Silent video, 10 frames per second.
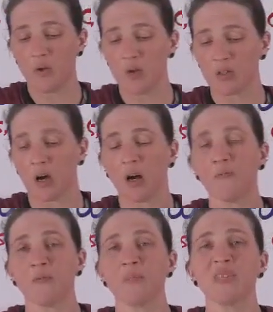Those
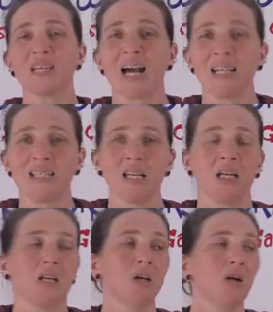are from
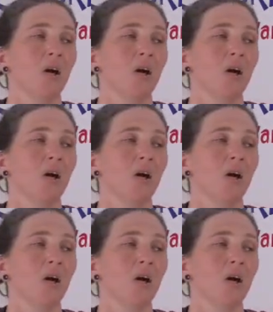Titan.